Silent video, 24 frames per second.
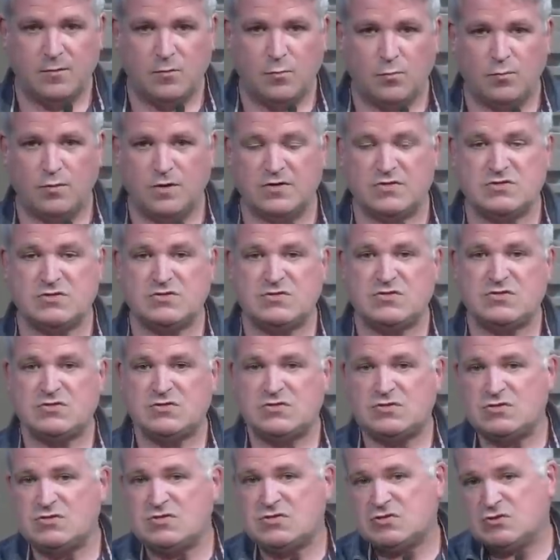When a
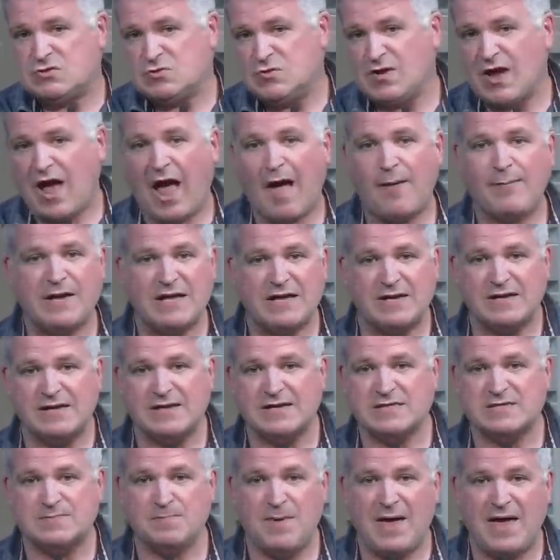tsunami
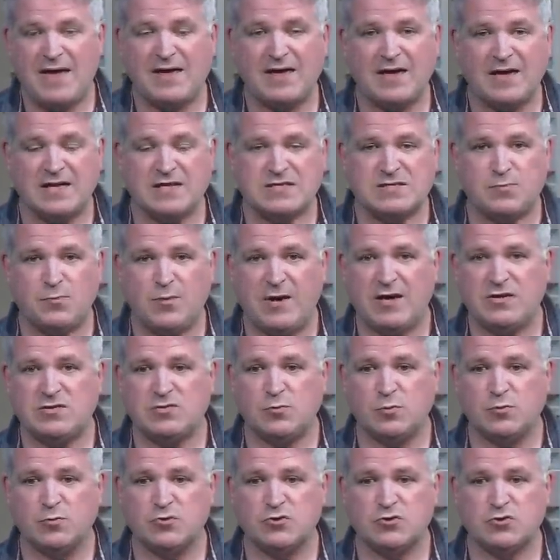is making its way
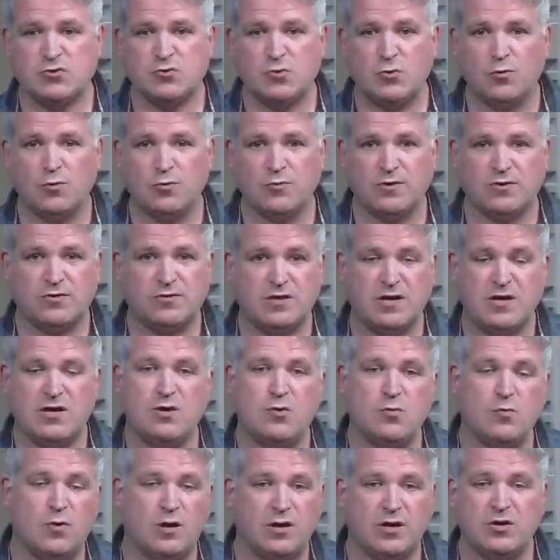toward shore, the thing
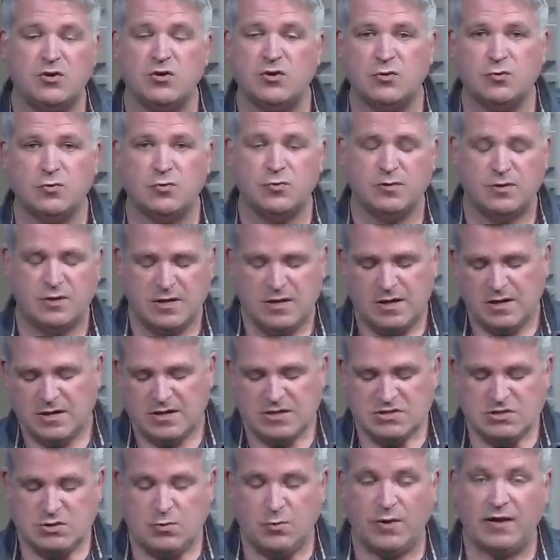you want to do
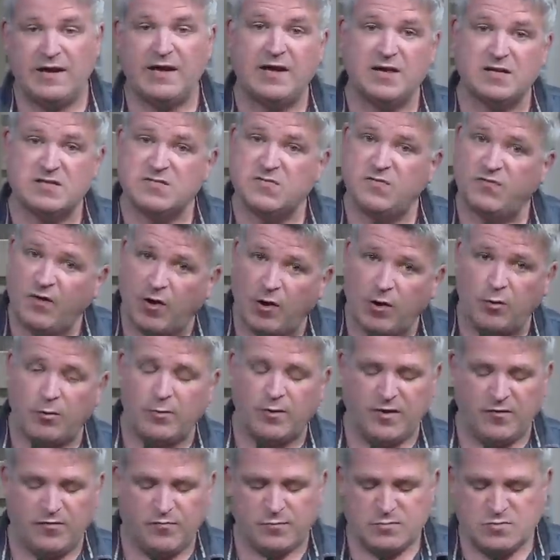is you want to get as far
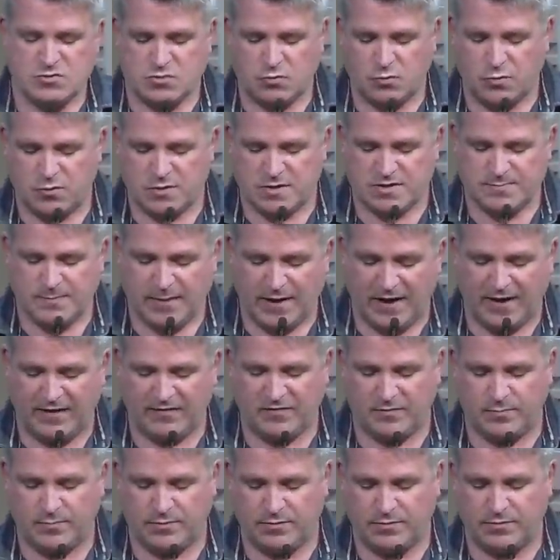away from shore as
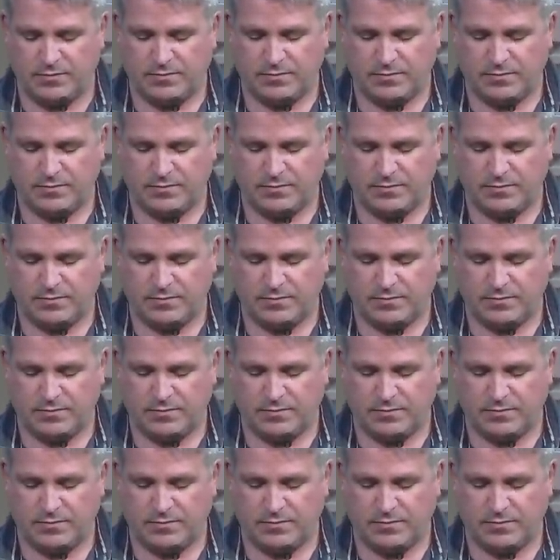possible.